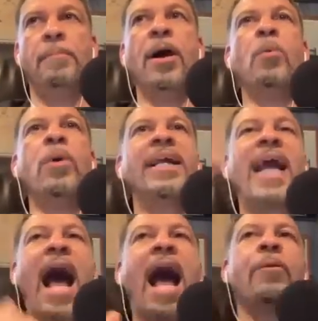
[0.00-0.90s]
But with
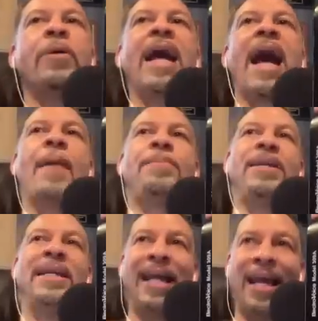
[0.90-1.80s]
Kyrie
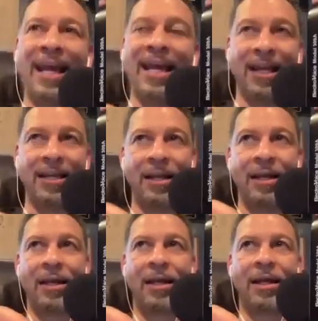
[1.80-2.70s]
opting in,